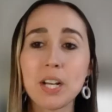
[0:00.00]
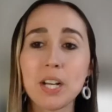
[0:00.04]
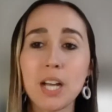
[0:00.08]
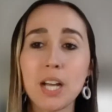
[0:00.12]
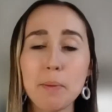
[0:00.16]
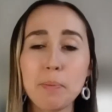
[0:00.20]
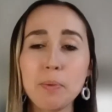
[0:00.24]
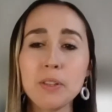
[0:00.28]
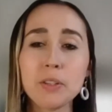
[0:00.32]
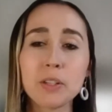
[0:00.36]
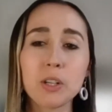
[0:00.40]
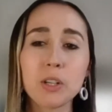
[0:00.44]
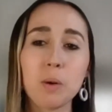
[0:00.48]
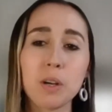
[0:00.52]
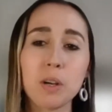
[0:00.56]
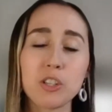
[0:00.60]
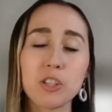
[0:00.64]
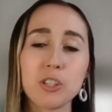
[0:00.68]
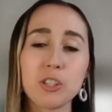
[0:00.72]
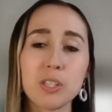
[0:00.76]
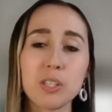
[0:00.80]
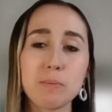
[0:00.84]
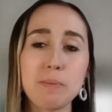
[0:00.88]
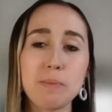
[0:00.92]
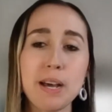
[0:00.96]
a couple other
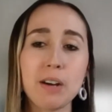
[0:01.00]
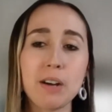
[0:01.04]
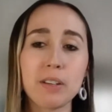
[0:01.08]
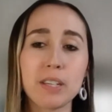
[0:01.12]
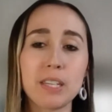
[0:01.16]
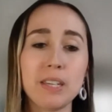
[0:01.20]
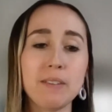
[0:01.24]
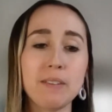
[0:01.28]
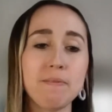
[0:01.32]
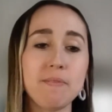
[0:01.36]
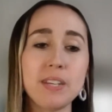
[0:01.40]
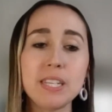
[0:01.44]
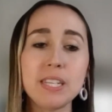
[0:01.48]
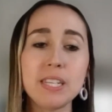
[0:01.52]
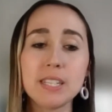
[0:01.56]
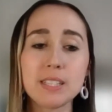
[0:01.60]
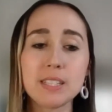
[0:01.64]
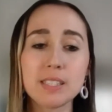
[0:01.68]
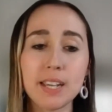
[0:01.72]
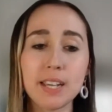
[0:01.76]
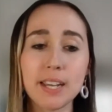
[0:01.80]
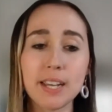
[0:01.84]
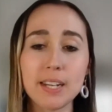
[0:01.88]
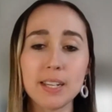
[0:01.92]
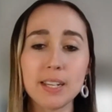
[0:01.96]
questions about convenience
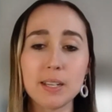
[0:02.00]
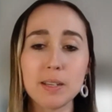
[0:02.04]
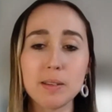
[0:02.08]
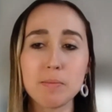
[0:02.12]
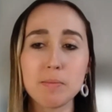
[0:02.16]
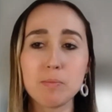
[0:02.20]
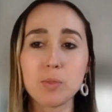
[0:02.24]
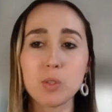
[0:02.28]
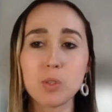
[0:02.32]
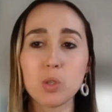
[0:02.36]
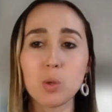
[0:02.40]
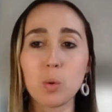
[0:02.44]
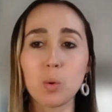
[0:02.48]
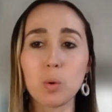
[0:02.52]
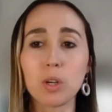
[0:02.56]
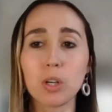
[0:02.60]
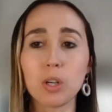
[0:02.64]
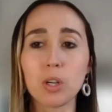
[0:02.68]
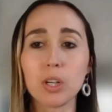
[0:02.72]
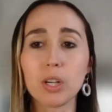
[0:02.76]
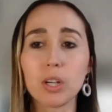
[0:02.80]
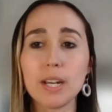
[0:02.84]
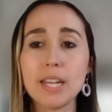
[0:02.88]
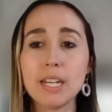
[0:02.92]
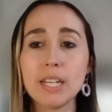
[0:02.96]
items
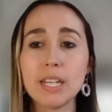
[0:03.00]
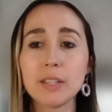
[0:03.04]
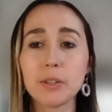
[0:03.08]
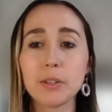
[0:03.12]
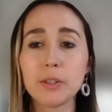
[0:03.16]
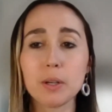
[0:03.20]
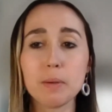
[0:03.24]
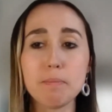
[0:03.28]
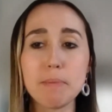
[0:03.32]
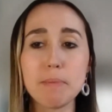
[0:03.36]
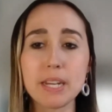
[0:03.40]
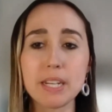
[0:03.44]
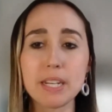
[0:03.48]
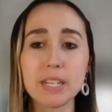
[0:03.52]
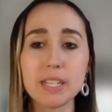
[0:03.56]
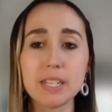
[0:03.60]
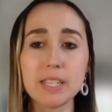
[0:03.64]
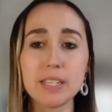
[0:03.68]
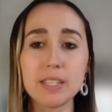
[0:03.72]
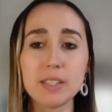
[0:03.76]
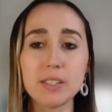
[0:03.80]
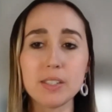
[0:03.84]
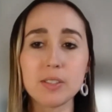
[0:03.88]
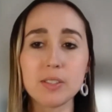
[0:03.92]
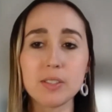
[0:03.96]
or any other
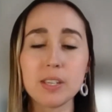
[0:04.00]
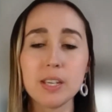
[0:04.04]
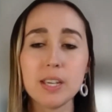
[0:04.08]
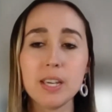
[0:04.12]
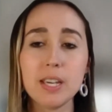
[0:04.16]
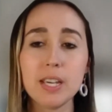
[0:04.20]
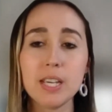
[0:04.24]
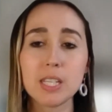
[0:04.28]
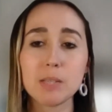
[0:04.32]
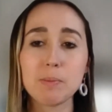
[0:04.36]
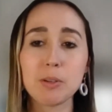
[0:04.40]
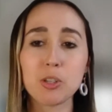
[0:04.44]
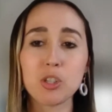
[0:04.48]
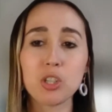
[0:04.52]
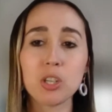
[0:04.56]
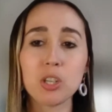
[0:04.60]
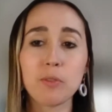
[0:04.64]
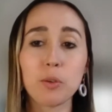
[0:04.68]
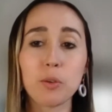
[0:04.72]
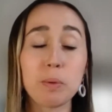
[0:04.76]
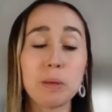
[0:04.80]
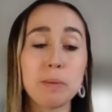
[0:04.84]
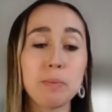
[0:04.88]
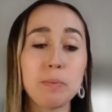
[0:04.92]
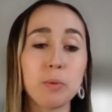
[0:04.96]
amenities, especially
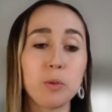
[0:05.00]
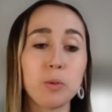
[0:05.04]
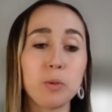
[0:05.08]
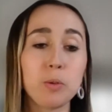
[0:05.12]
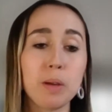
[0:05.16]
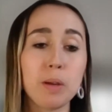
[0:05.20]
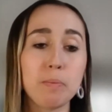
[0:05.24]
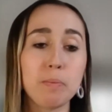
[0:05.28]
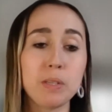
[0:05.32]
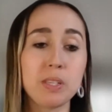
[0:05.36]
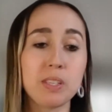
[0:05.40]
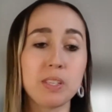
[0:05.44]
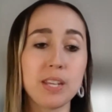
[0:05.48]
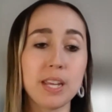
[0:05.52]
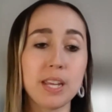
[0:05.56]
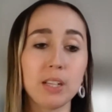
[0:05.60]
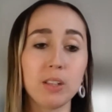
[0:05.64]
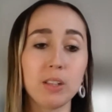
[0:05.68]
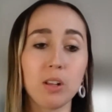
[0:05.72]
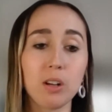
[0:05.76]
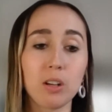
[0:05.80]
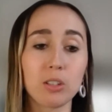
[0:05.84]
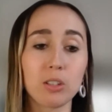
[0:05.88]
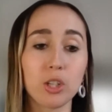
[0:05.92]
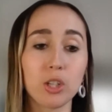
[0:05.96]
for people who might be staying
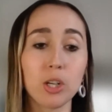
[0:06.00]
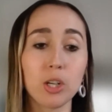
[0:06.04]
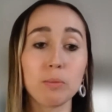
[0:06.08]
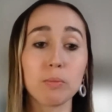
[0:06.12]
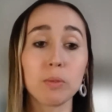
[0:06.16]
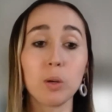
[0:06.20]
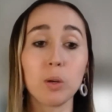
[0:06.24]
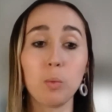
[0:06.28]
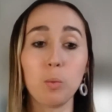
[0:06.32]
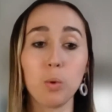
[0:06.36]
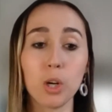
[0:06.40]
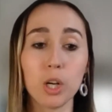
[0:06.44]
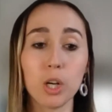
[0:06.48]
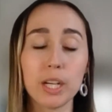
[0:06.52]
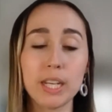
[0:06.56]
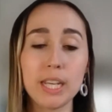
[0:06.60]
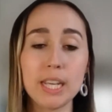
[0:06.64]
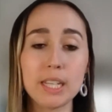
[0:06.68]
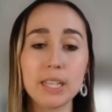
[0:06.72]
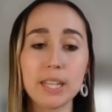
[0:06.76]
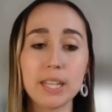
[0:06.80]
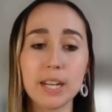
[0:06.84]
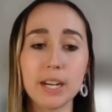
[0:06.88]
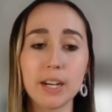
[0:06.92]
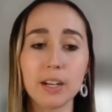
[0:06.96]
long-term or
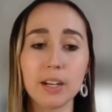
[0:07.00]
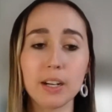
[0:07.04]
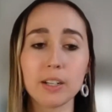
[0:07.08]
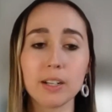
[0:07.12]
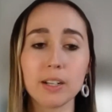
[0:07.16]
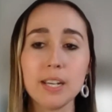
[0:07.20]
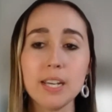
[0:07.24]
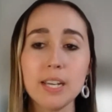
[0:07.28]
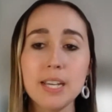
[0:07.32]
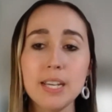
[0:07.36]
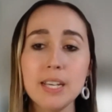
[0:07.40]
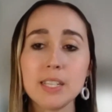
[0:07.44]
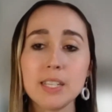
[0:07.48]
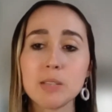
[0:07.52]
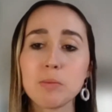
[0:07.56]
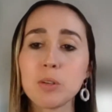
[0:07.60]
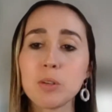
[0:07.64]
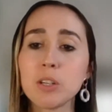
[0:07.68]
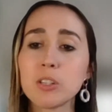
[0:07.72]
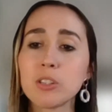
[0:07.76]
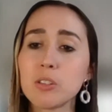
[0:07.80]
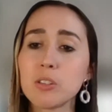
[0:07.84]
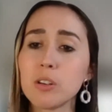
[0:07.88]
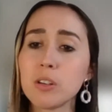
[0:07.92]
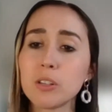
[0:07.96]
working there.
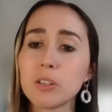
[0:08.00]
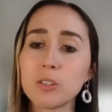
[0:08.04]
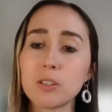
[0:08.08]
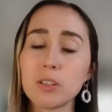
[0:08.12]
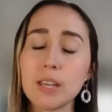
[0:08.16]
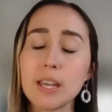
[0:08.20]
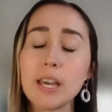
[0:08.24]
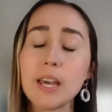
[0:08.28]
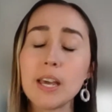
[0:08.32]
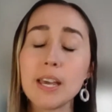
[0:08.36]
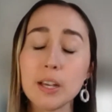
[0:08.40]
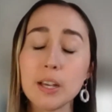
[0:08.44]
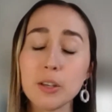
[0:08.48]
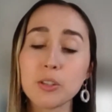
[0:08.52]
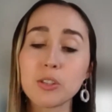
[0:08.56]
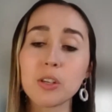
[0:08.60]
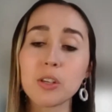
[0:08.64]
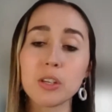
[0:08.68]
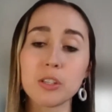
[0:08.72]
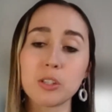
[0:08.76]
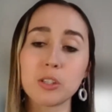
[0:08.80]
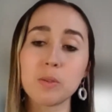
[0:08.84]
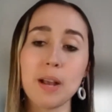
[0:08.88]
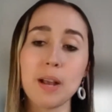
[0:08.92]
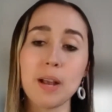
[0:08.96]
Someone else
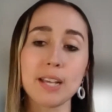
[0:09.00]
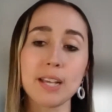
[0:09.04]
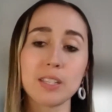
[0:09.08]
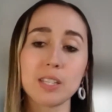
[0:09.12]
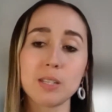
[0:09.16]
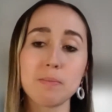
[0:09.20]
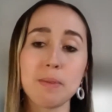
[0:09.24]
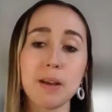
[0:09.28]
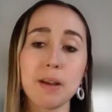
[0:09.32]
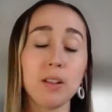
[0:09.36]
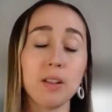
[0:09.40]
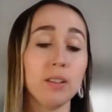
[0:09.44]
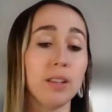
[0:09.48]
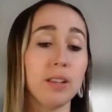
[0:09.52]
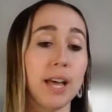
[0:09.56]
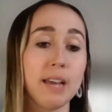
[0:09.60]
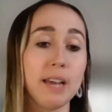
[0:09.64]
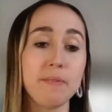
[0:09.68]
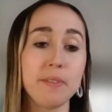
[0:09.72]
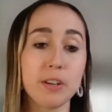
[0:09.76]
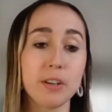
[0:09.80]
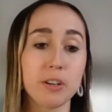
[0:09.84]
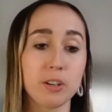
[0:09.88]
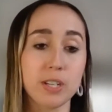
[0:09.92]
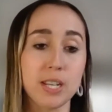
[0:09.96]
also asked about live
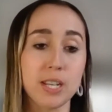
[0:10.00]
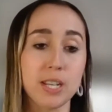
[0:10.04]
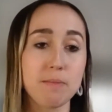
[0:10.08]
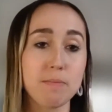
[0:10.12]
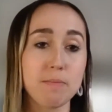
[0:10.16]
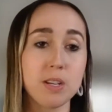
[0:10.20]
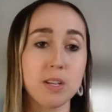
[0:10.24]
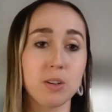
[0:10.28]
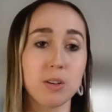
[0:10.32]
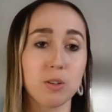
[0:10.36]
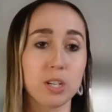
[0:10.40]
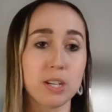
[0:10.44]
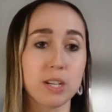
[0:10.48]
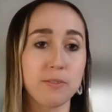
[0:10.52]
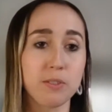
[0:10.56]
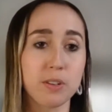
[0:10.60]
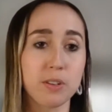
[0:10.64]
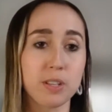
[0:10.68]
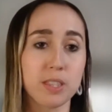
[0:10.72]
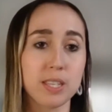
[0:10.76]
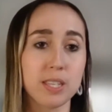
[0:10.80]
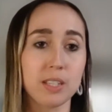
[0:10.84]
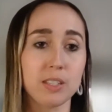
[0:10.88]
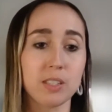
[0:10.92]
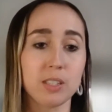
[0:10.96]
entertainment or
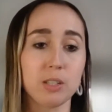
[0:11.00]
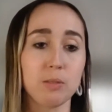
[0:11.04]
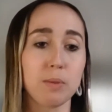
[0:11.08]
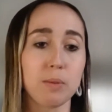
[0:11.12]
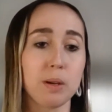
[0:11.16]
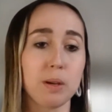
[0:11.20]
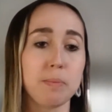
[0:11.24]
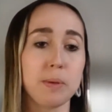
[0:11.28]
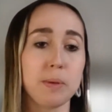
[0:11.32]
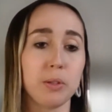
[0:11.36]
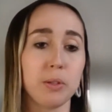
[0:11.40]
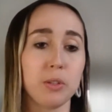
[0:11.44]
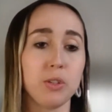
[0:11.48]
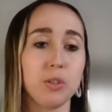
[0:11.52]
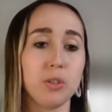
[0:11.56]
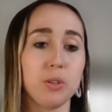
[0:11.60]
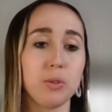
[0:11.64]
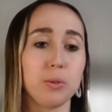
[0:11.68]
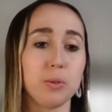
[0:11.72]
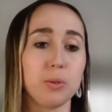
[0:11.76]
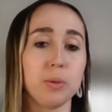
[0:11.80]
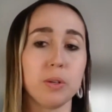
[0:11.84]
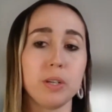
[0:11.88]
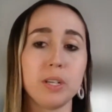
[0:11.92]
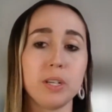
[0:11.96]
different things that you might be able to
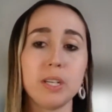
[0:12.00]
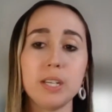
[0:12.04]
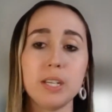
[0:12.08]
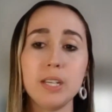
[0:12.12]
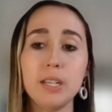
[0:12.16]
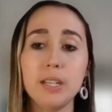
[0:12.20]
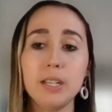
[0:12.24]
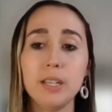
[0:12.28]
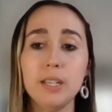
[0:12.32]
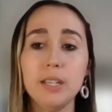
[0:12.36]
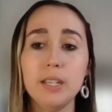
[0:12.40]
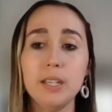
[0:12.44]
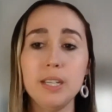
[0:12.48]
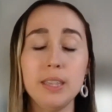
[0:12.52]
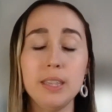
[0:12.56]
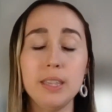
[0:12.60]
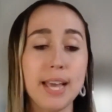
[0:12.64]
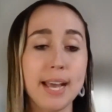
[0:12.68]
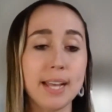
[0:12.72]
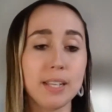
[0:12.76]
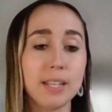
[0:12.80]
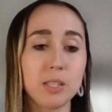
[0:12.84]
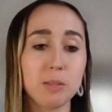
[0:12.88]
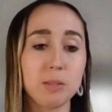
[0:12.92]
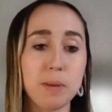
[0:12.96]
do in
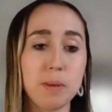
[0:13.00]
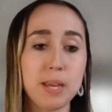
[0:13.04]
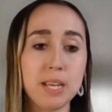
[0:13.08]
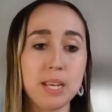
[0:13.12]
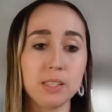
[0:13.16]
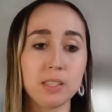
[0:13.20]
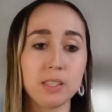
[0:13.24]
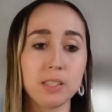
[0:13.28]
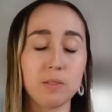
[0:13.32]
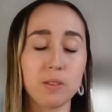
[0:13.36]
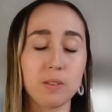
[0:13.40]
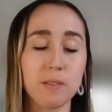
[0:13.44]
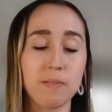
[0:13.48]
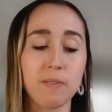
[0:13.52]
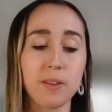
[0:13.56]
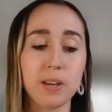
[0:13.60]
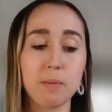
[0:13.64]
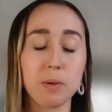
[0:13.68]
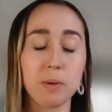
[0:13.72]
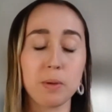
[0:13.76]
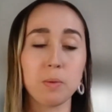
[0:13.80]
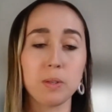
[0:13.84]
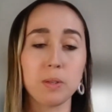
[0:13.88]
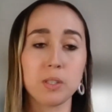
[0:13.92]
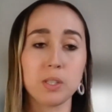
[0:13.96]
that space, if
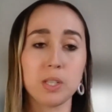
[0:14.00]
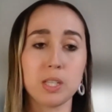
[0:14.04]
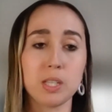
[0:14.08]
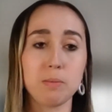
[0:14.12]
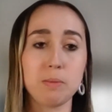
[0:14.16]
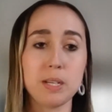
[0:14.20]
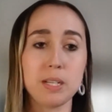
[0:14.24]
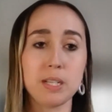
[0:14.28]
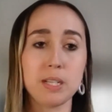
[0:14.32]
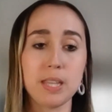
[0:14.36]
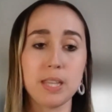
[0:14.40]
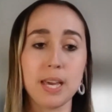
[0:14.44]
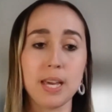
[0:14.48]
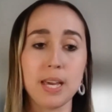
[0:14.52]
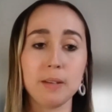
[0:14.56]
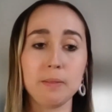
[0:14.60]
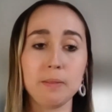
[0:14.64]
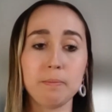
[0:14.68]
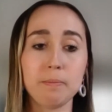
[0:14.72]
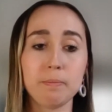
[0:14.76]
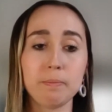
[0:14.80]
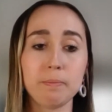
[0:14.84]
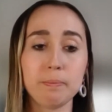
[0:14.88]
anybody wants to speak to that.